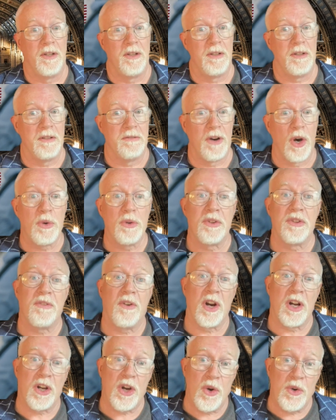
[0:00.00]
The voters of
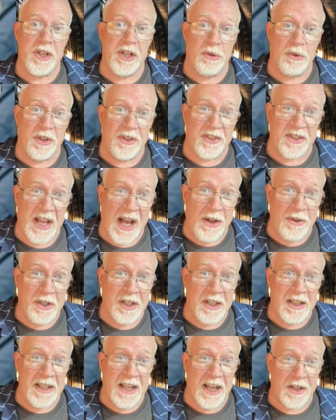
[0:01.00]
Argonia
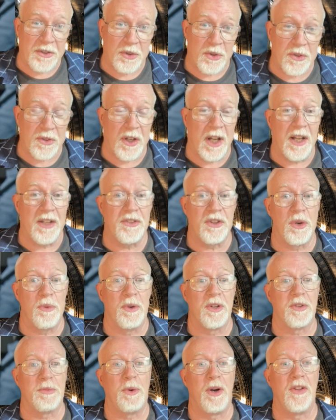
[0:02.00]
resoundingly exercised their
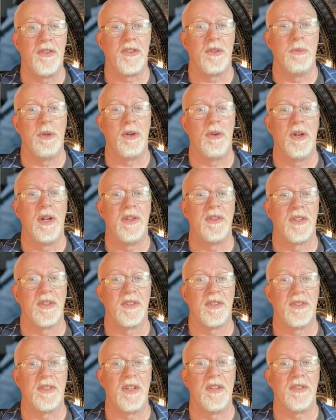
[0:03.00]
responsibilities
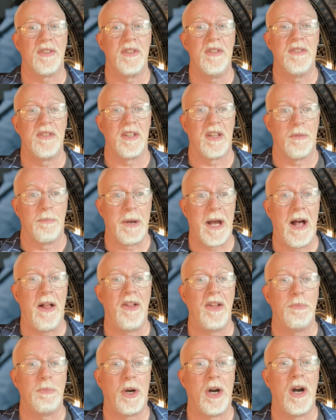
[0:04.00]
as citizens at the
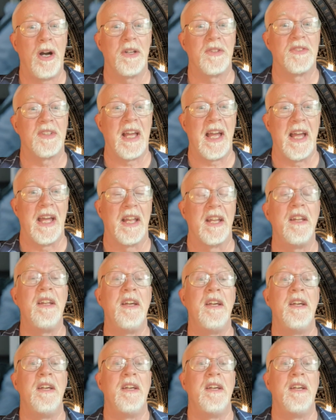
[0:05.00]
ballot box, and